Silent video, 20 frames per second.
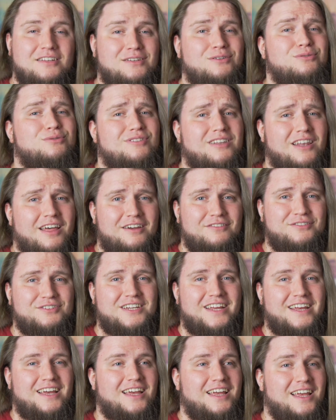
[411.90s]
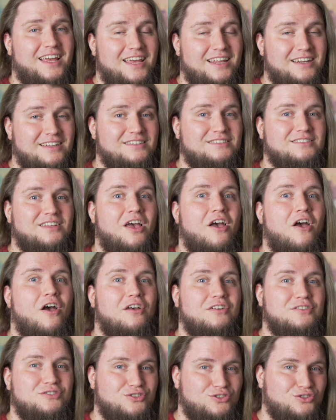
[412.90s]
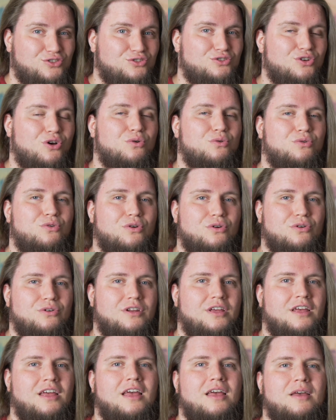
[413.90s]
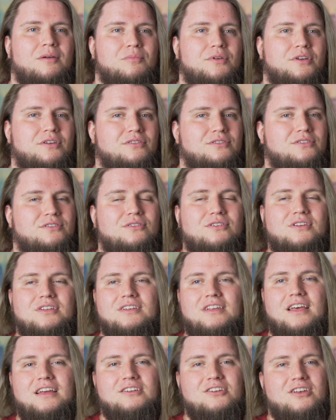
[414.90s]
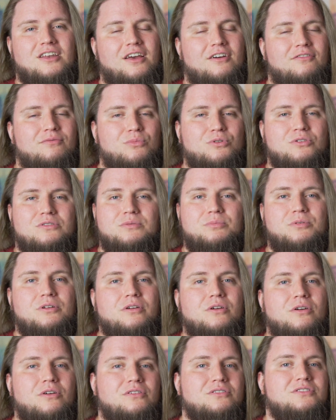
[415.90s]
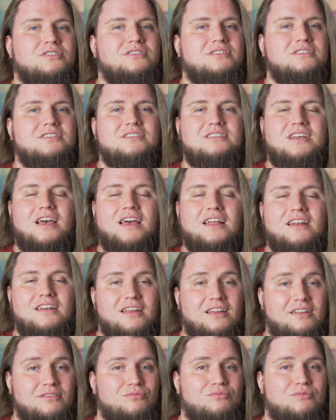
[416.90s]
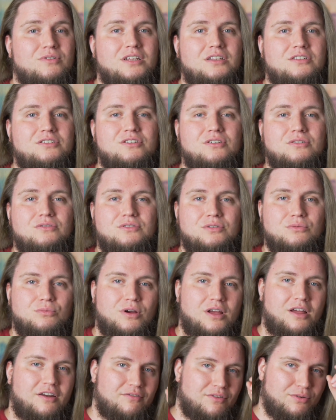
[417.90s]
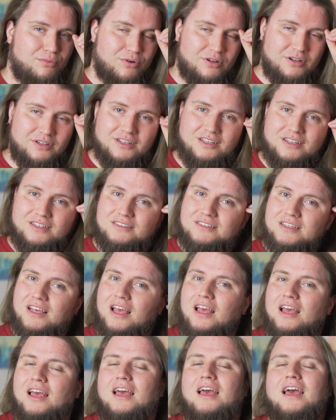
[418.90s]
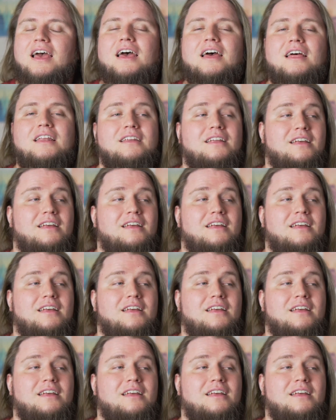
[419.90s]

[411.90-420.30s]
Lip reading: Use LiveShare. It is so good because you can actually have multiple cursors, and it really shows you where everyone is, and